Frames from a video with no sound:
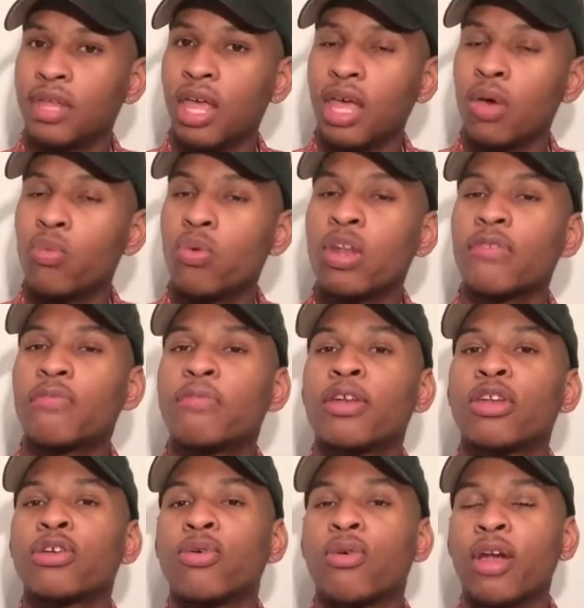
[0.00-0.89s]
it would have
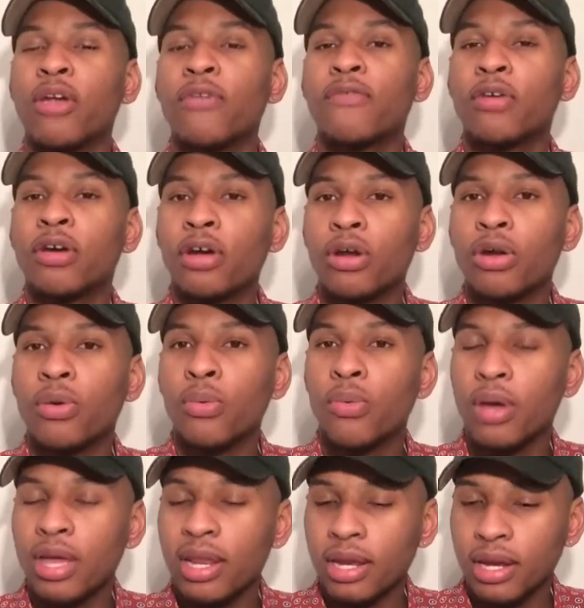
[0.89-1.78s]
been great for her to
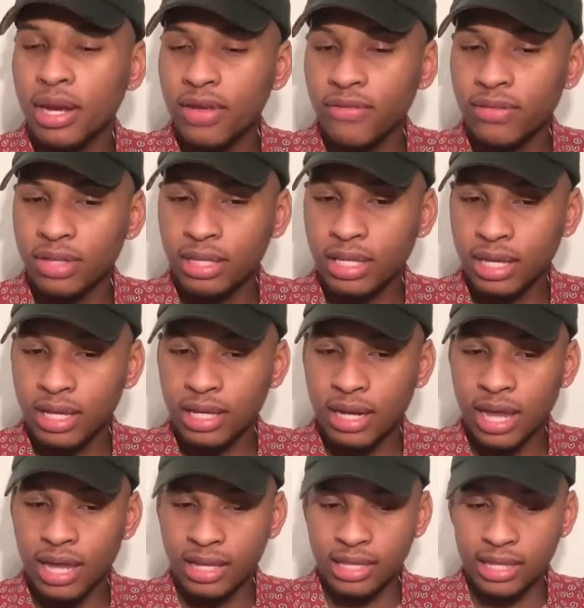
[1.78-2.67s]
win and everything
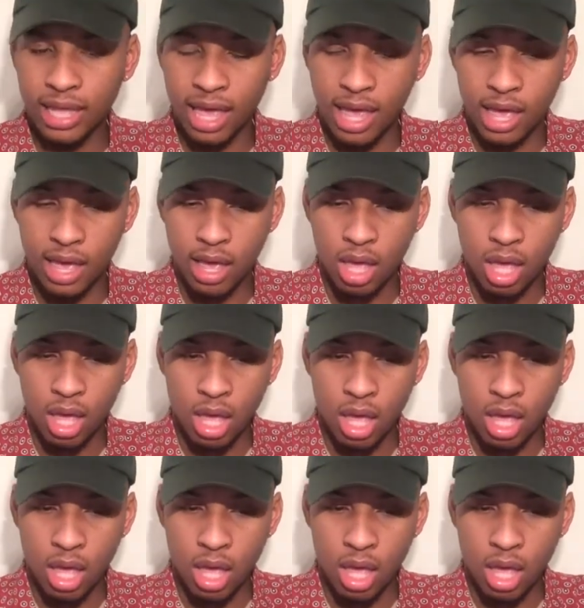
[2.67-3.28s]
like that.